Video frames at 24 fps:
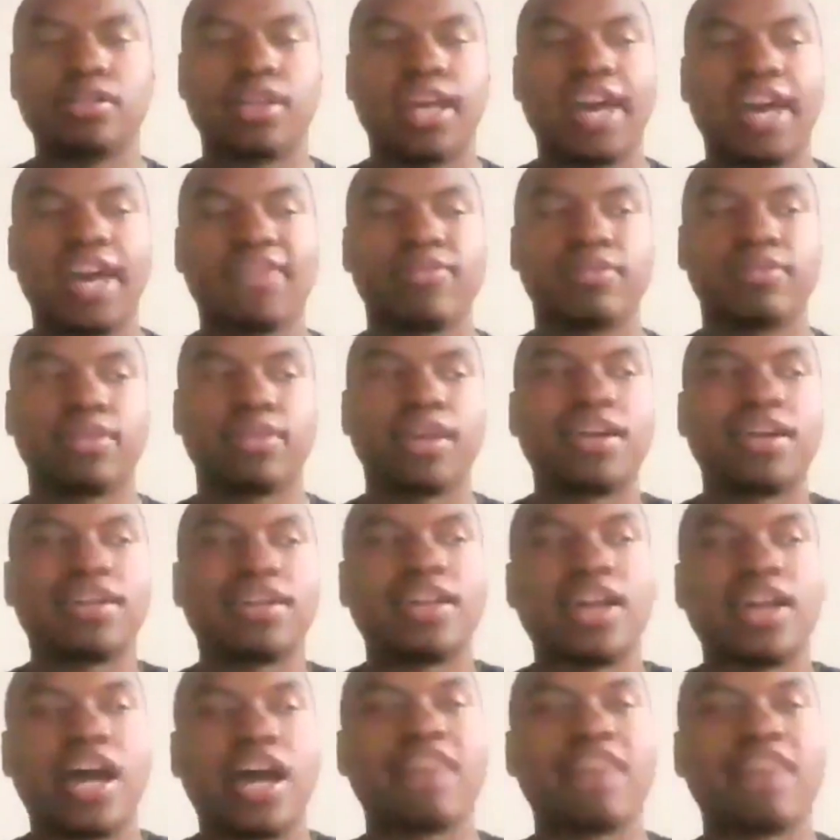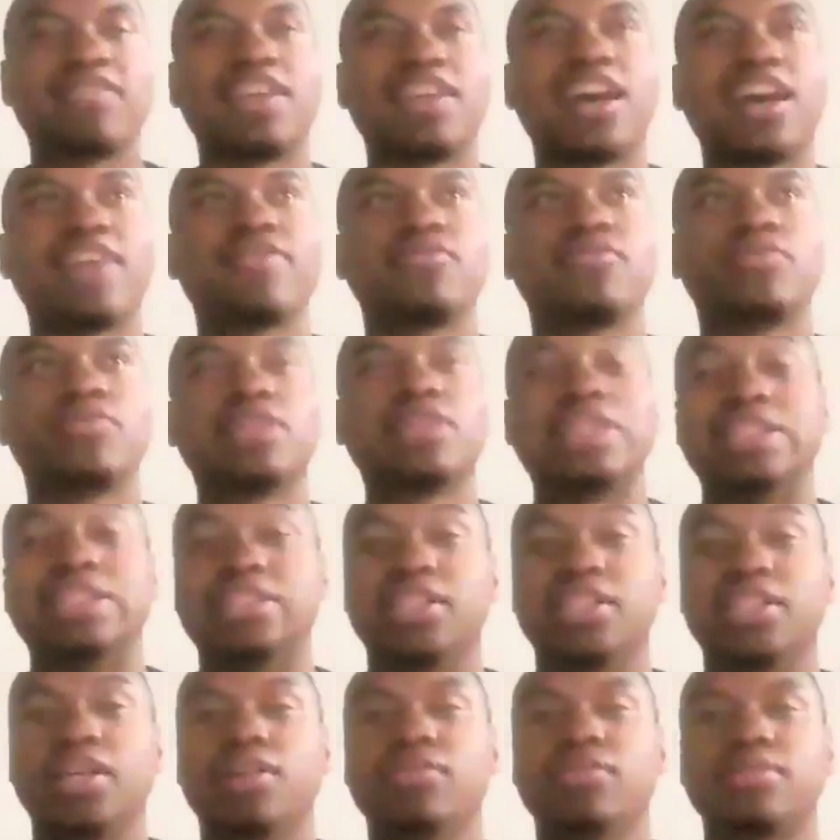They haven't really
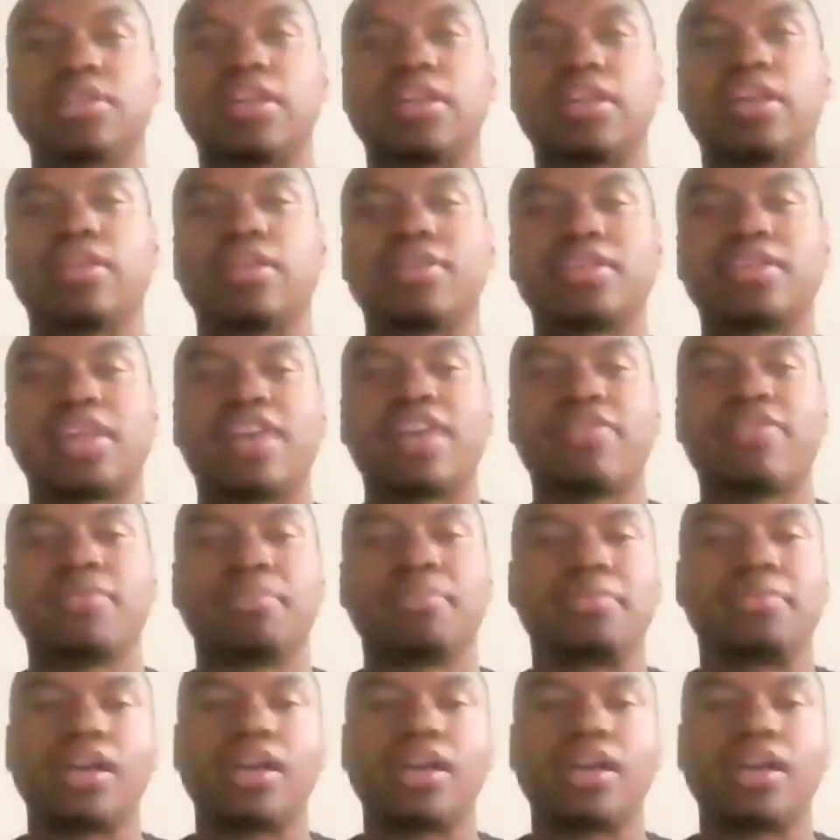gelled together because they haven't